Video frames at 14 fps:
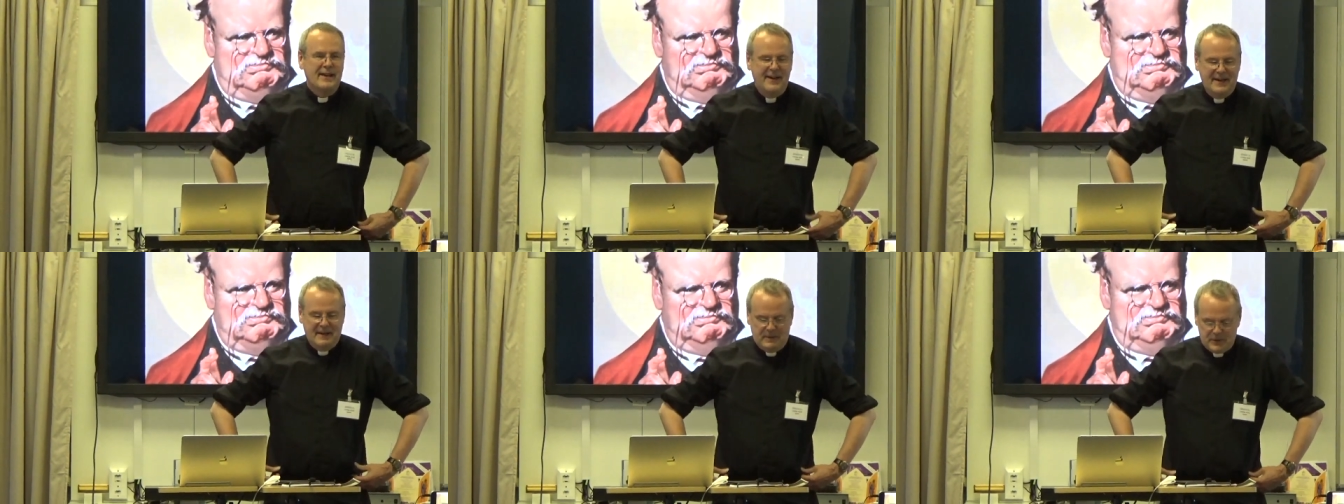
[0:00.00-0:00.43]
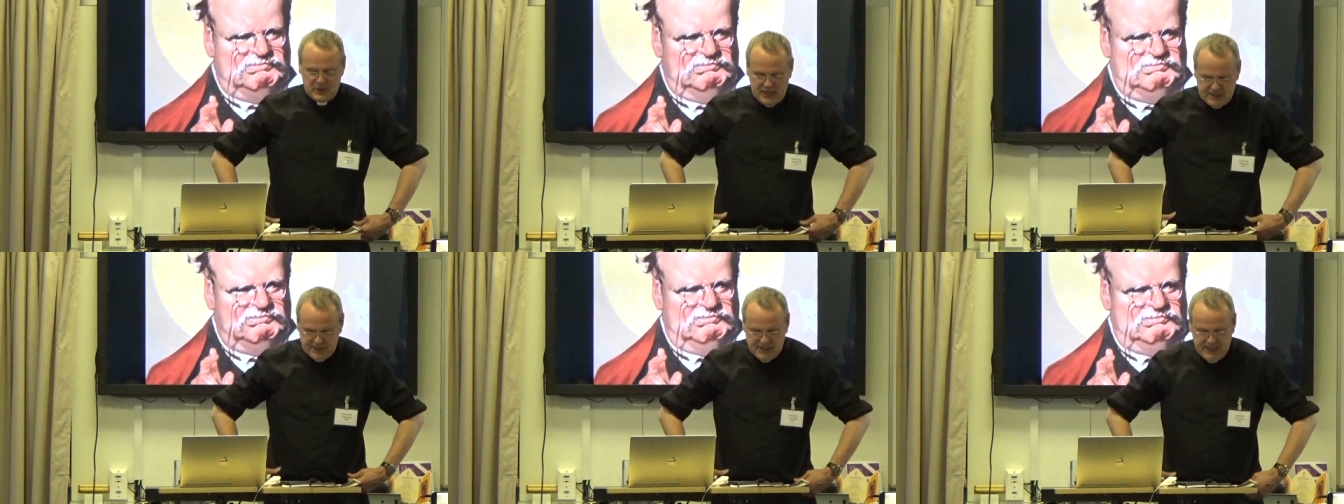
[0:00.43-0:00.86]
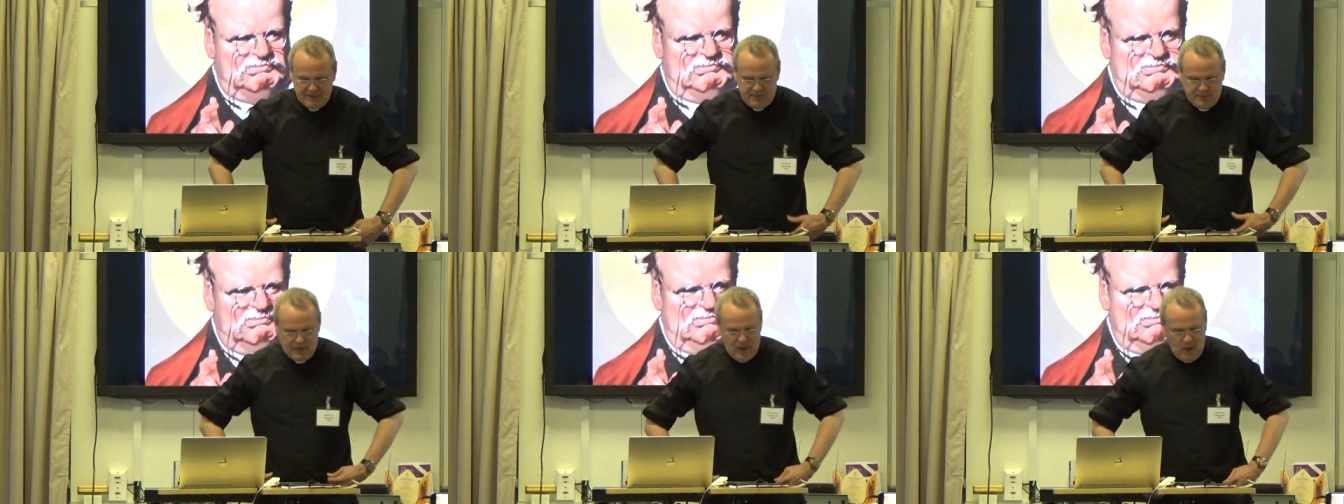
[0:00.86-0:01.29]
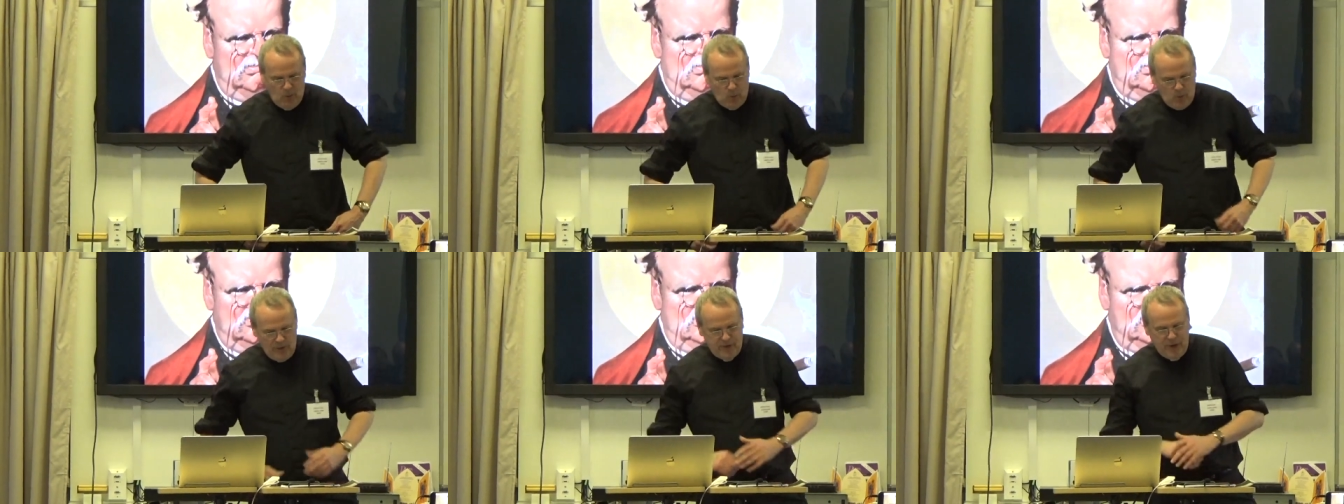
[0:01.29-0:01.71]
uh, Chesterton
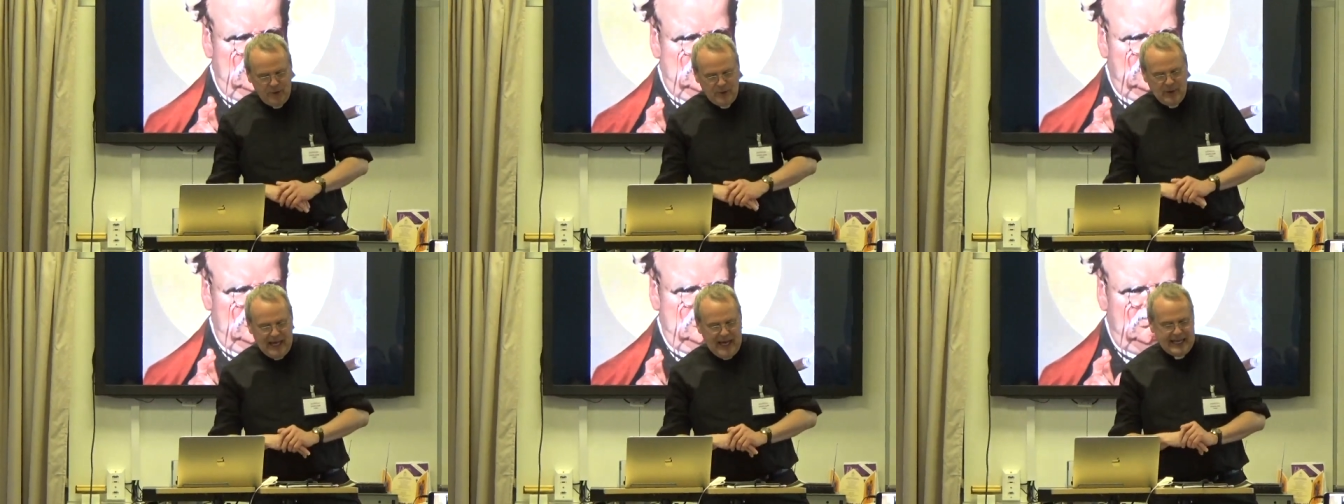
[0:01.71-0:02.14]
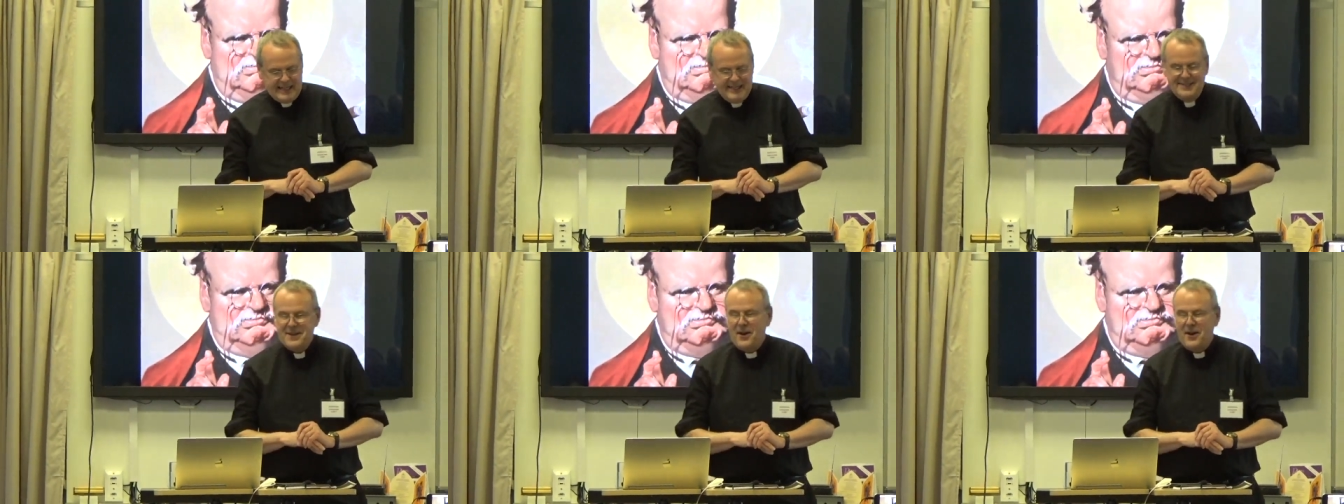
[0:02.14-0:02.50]
with you and